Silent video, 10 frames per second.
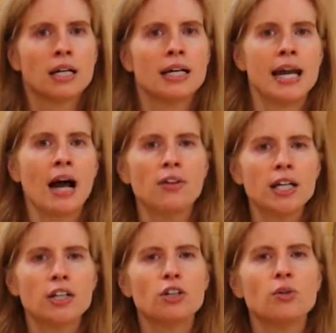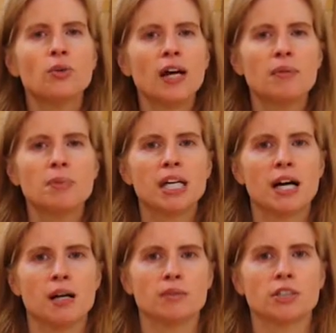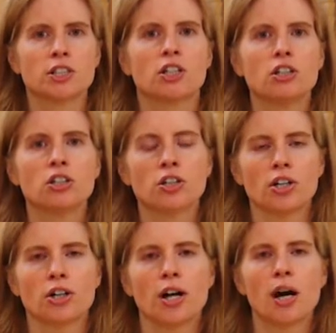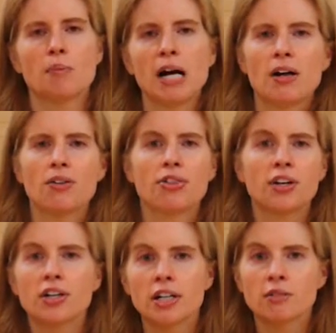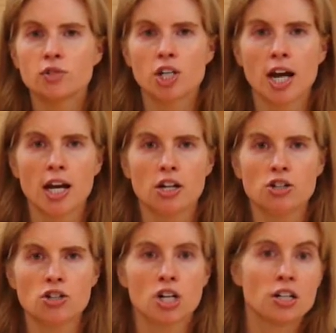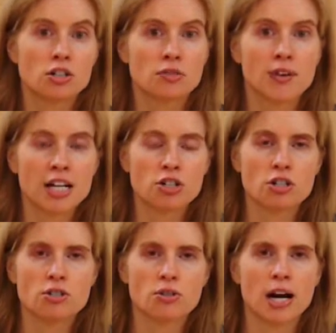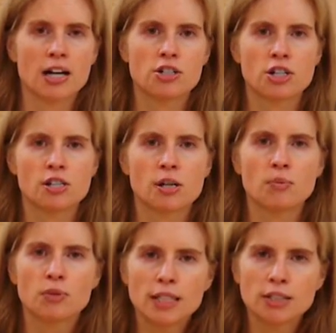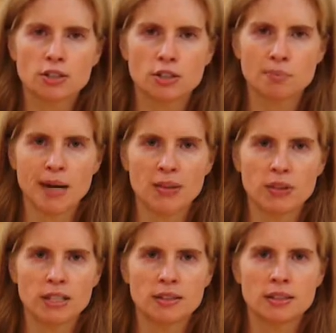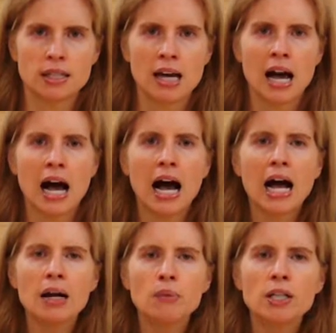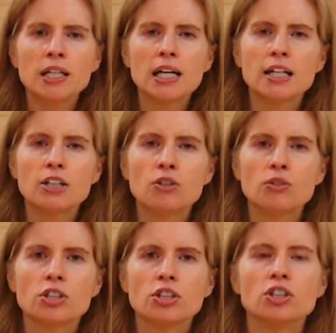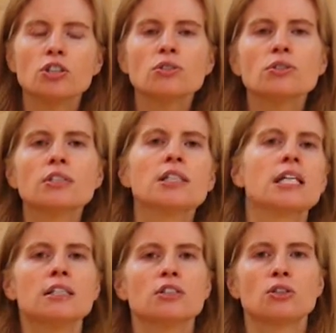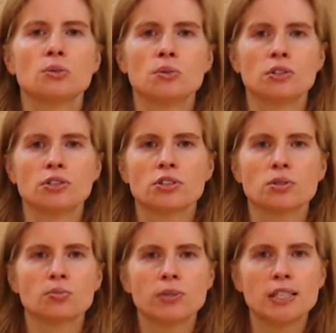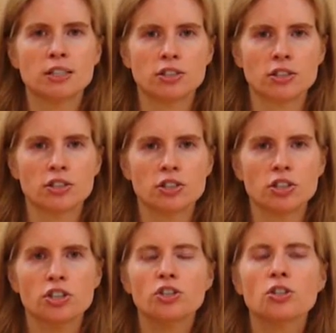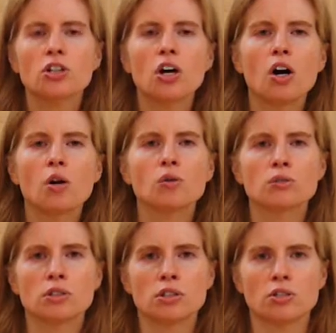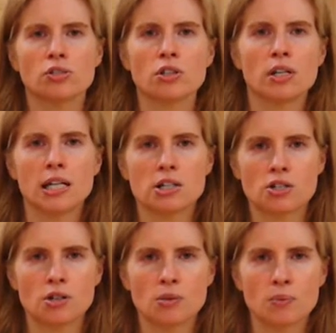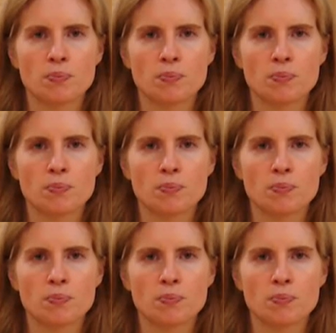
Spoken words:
Now that you have begun to learn about theory of change, intervention strategies, and research methods, I would like you to use these tools to research your own social issue.